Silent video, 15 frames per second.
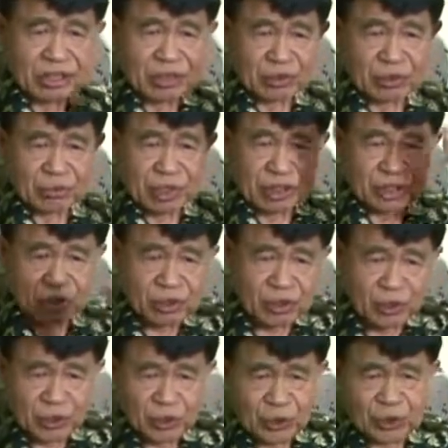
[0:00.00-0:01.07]
you must
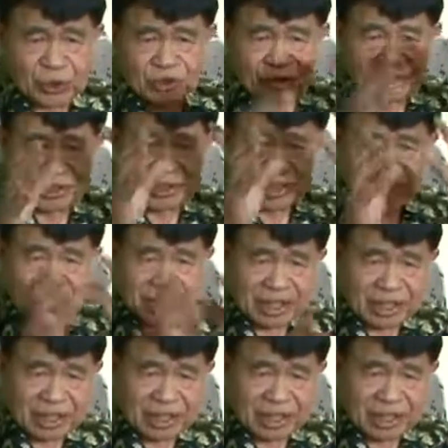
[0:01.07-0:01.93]
know that,